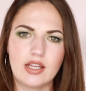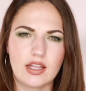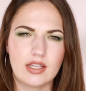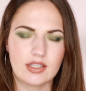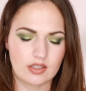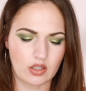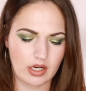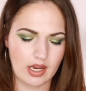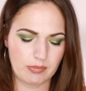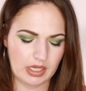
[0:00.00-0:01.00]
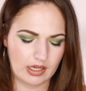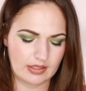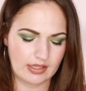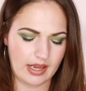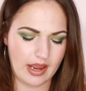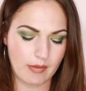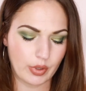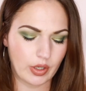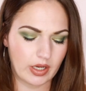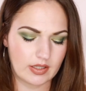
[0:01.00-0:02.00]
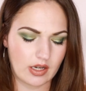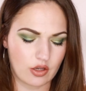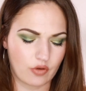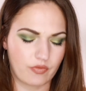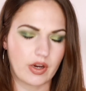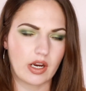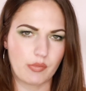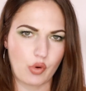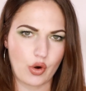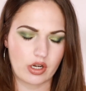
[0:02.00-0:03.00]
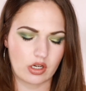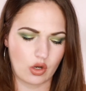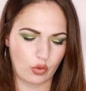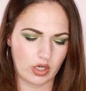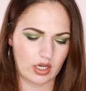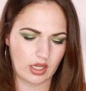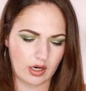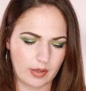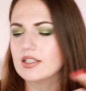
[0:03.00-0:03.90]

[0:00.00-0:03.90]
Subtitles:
then this is not it, because amber is another very important note in here.